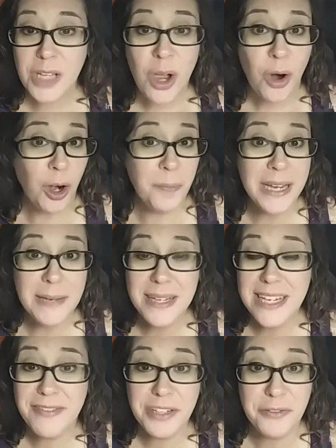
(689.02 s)
or maybe
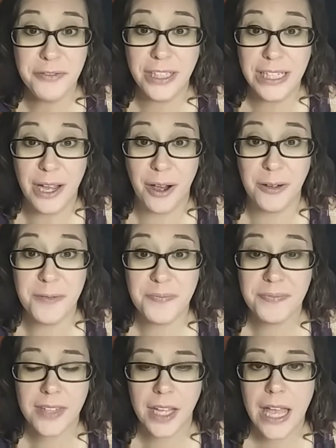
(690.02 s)
even a video,
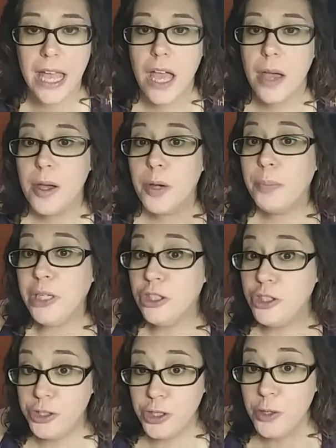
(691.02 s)
but you
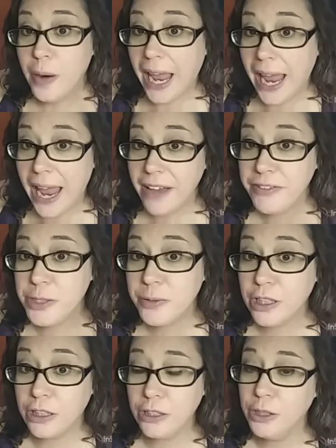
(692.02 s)
do have to
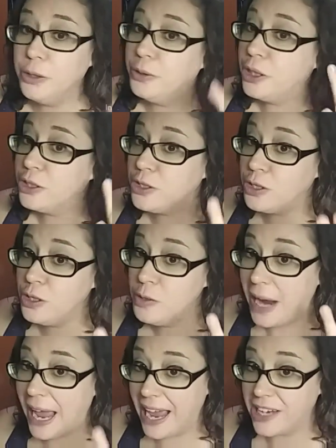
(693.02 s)
include 2
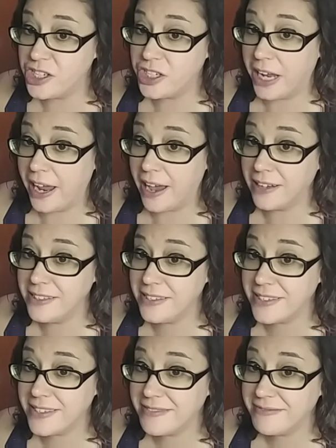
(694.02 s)
hashtags.